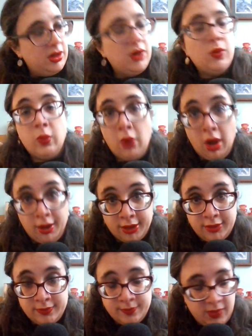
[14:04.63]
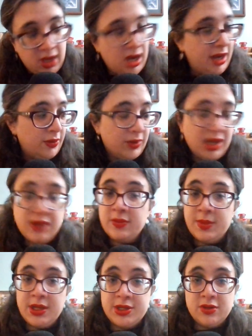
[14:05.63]
Water. I don't have a
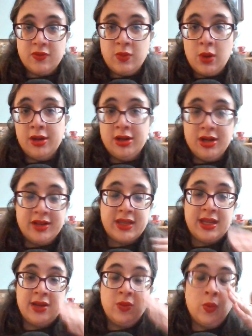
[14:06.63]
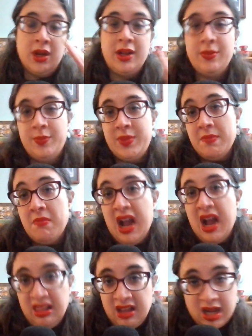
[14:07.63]
pitcher of water because I didn't want it be my
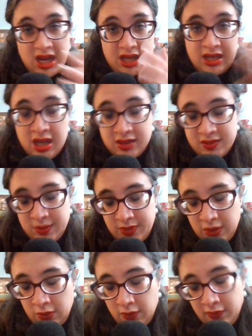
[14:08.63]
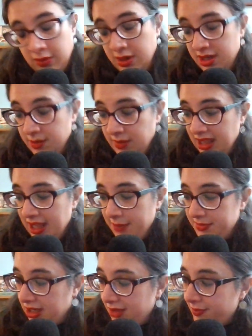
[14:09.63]
luck I'd knock something over onto my
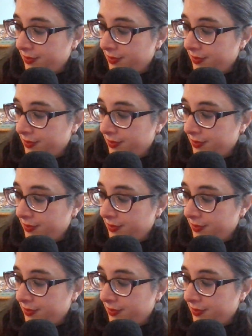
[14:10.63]
laptop.